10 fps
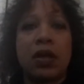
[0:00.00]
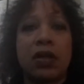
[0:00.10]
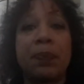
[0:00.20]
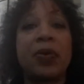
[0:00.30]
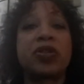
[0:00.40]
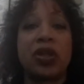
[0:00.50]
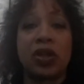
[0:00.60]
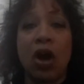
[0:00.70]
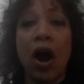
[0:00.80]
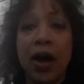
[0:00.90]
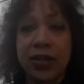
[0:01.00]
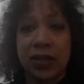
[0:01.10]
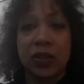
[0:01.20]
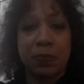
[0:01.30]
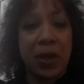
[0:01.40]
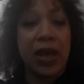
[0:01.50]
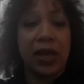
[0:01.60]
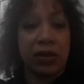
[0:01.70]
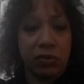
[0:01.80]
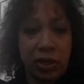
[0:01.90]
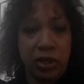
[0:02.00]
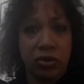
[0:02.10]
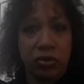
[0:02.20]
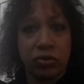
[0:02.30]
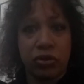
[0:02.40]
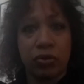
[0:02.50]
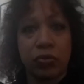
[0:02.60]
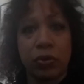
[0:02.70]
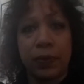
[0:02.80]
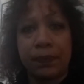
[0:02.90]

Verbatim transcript: The person causes pain or injures you.